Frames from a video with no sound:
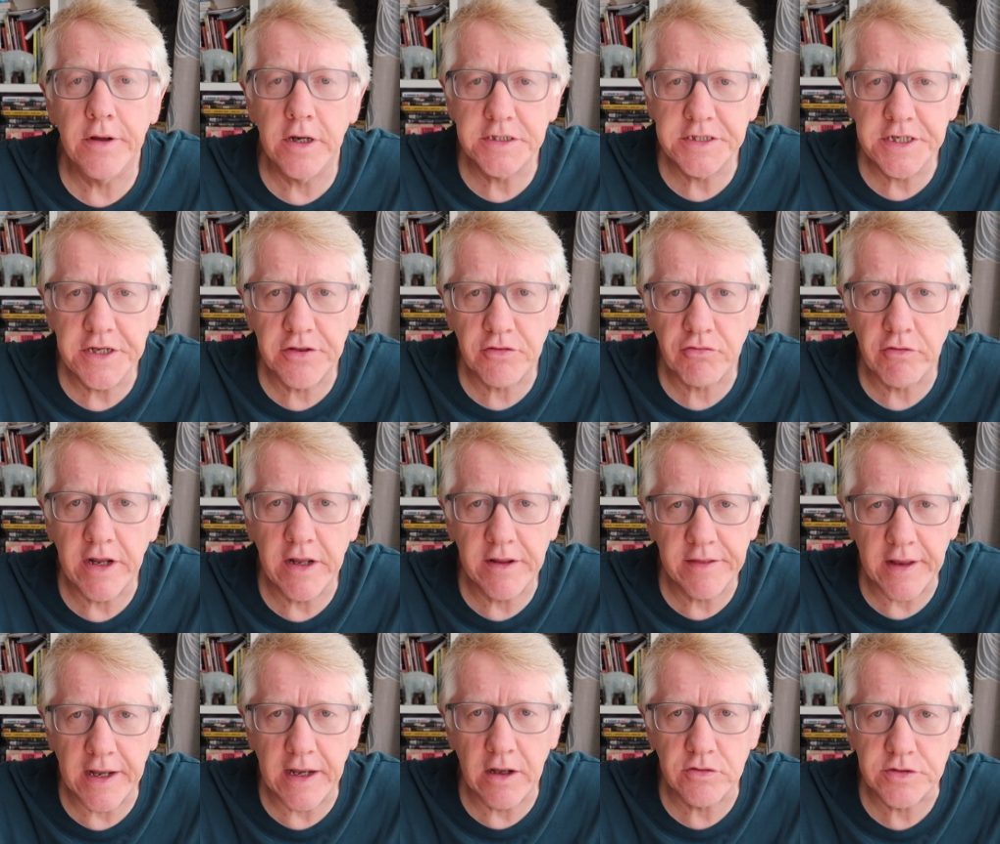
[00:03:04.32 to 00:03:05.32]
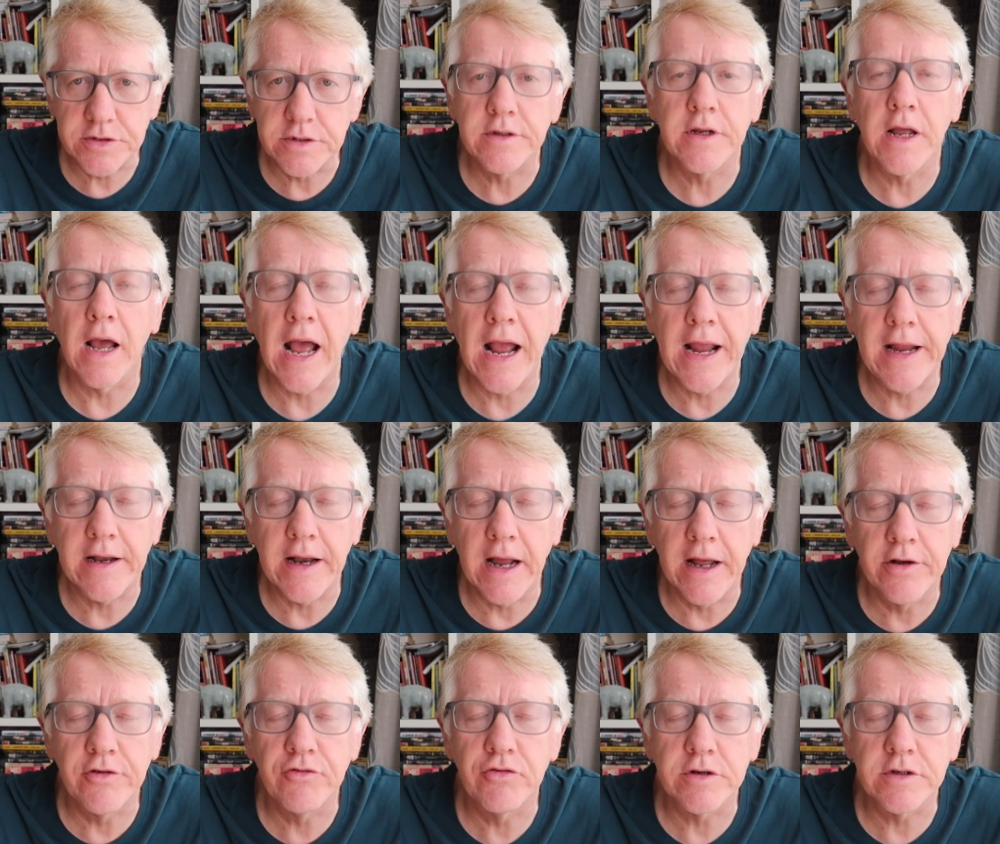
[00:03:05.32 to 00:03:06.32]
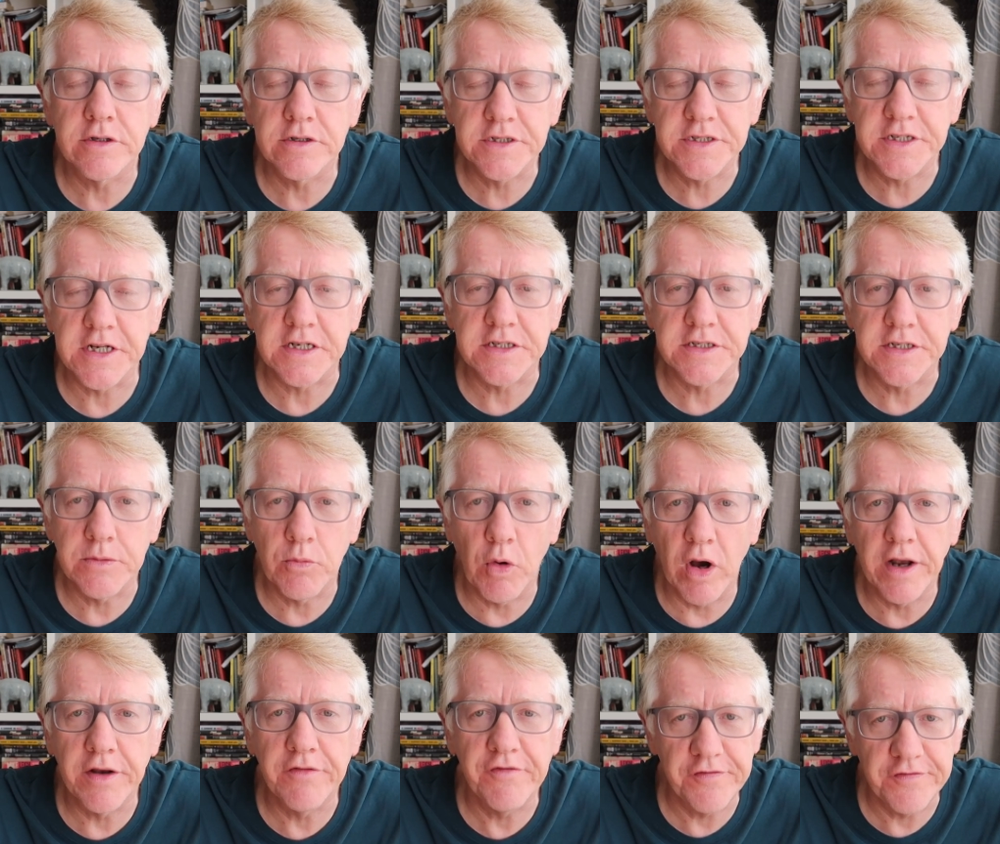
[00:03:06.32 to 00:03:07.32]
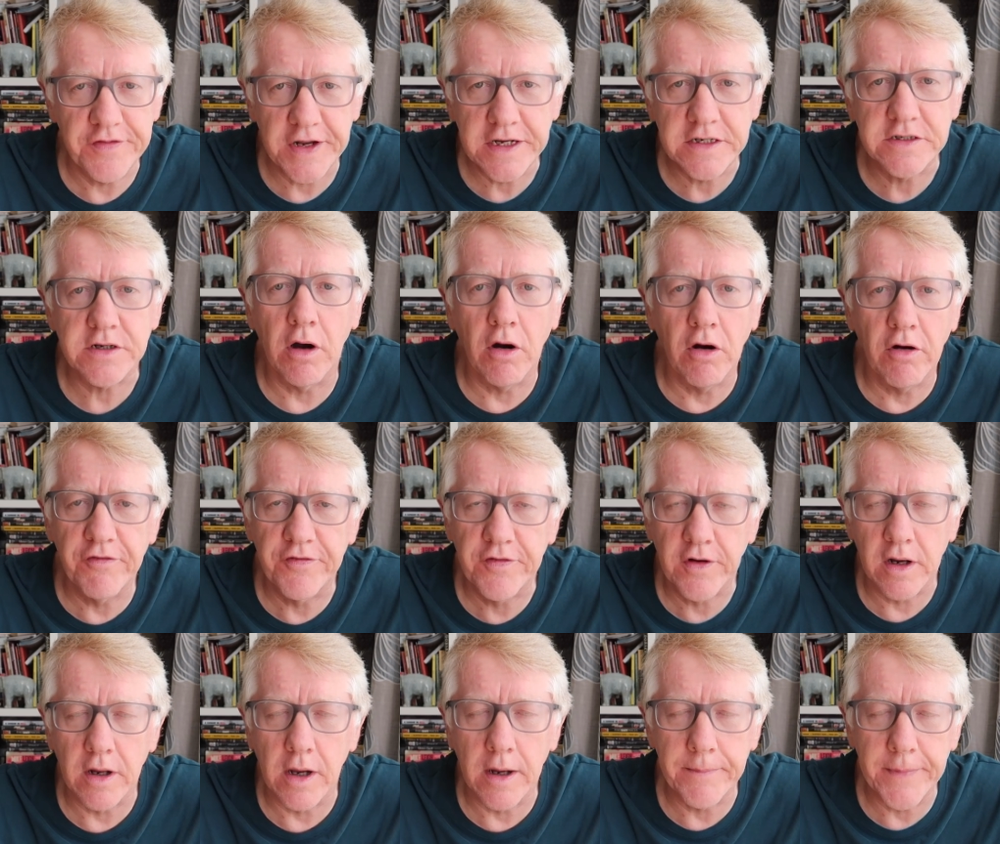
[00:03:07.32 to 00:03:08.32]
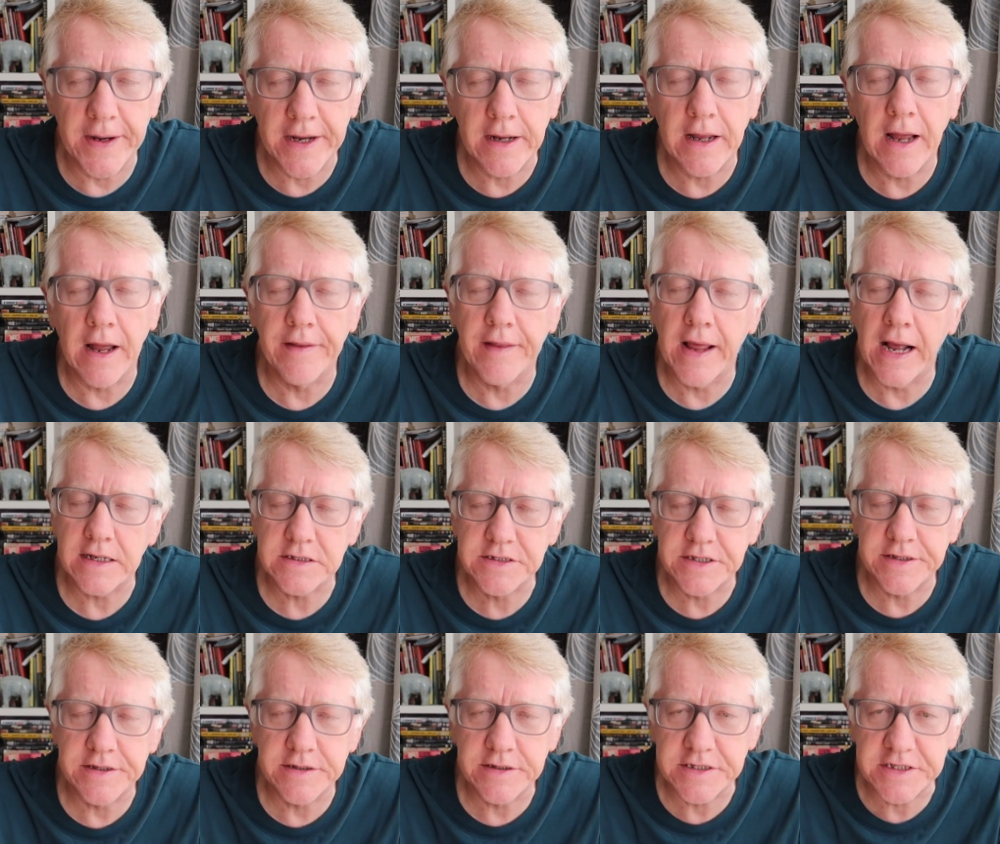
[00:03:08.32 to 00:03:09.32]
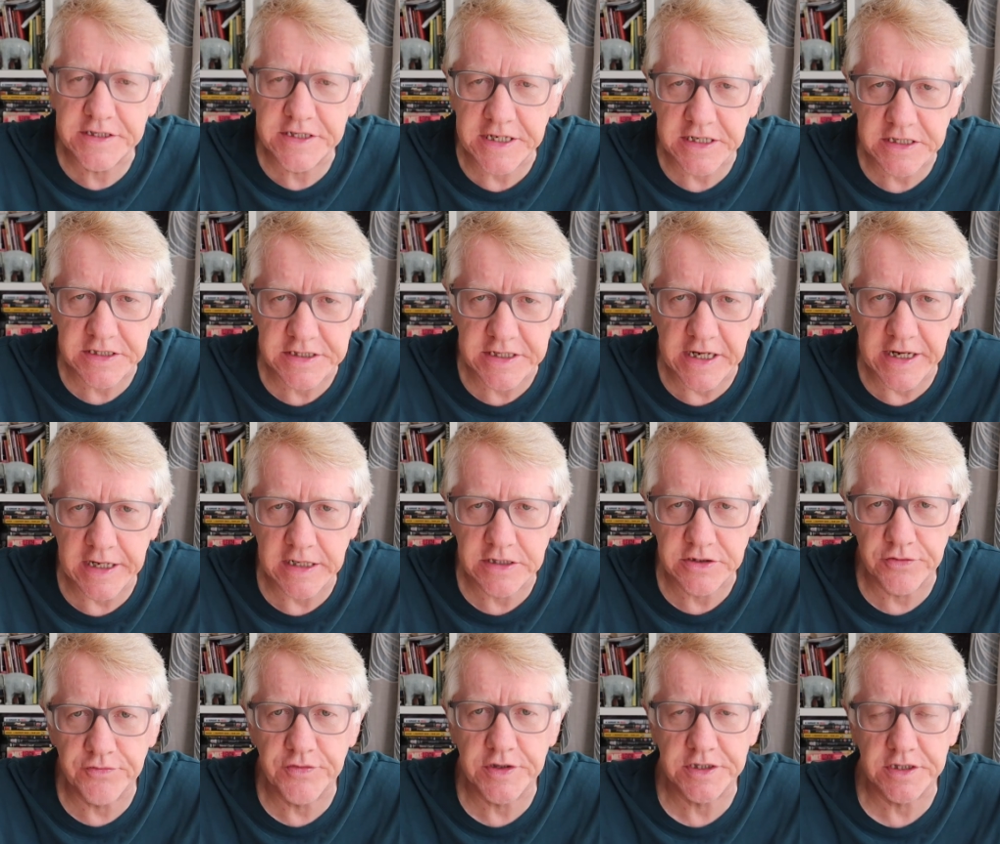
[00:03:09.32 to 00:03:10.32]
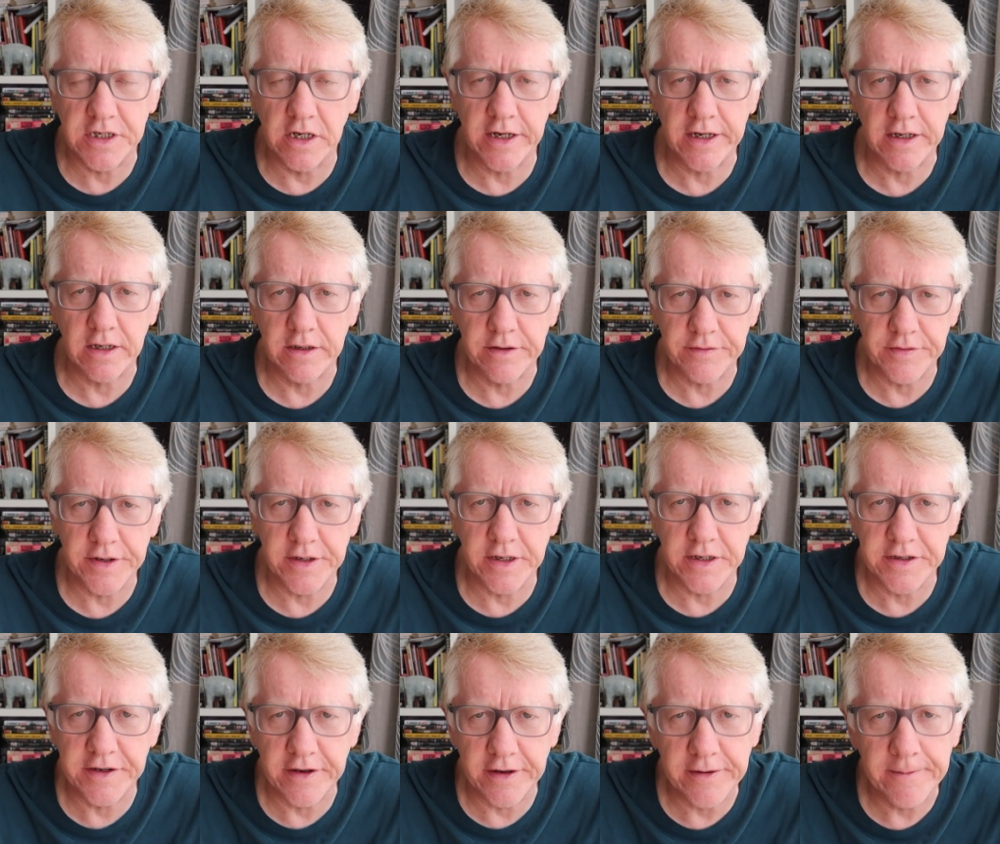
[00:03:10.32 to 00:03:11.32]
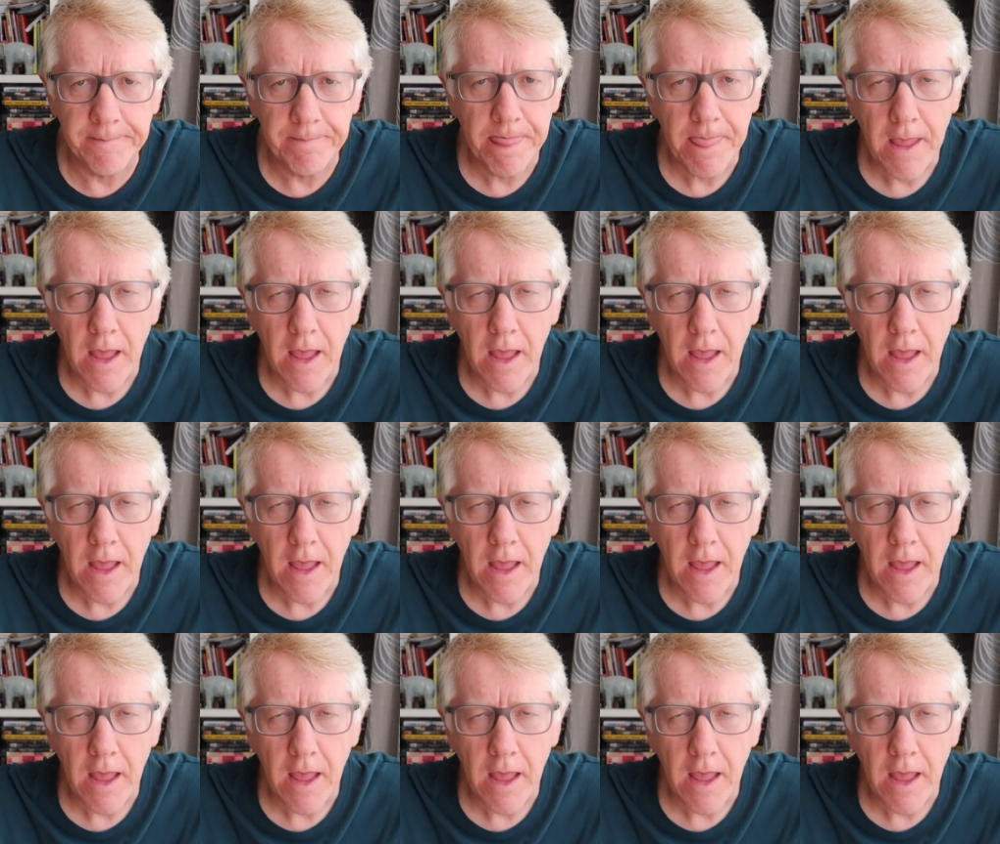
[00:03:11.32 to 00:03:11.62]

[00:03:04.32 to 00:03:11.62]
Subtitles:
33,861 feet of climbing, and that's in the 6 days of the cycling that I did.